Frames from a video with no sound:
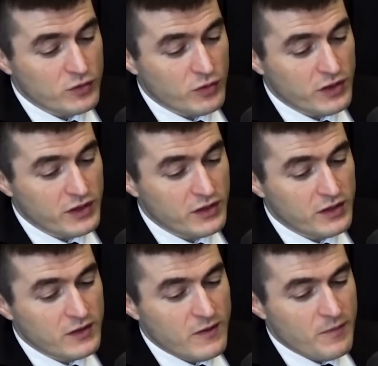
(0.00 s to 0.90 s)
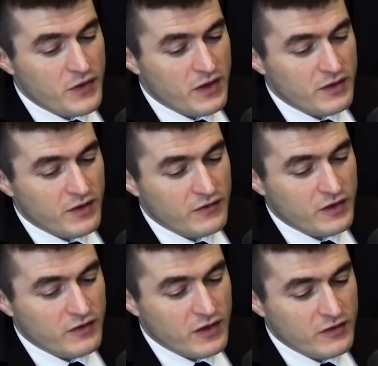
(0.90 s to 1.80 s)
twenty. Yeah. four twenty. They, they, have
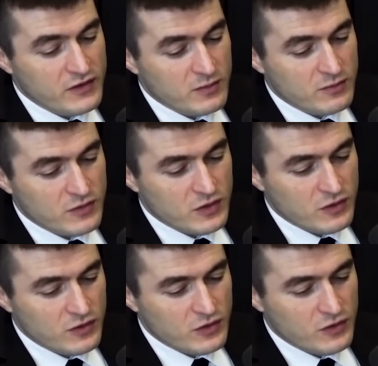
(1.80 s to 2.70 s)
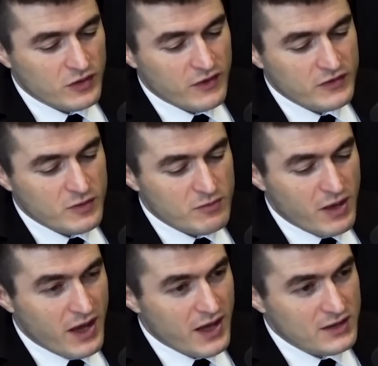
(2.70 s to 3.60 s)
the, they have some, you know, you know, they have some
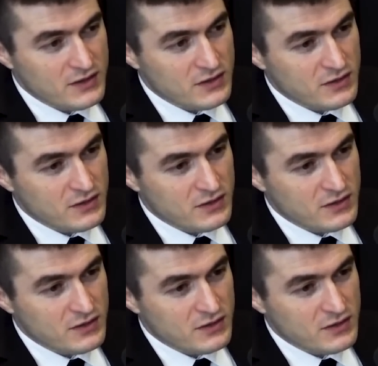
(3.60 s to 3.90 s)
mass.